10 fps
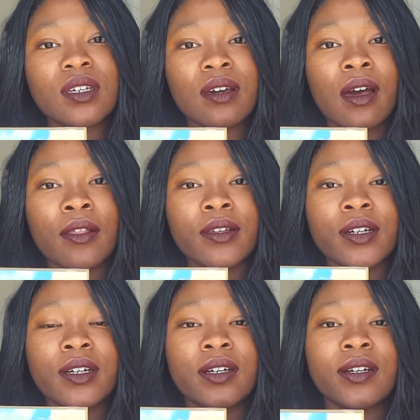
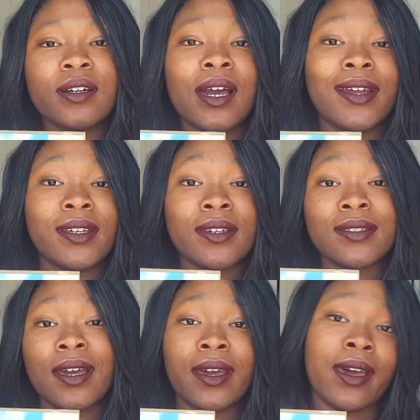other ideas
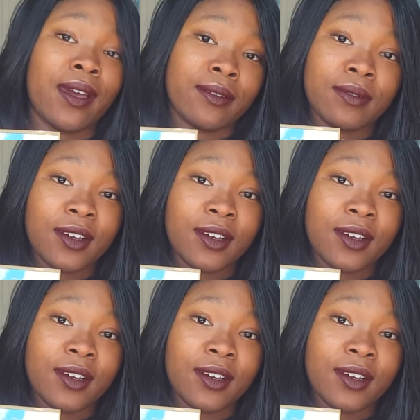I had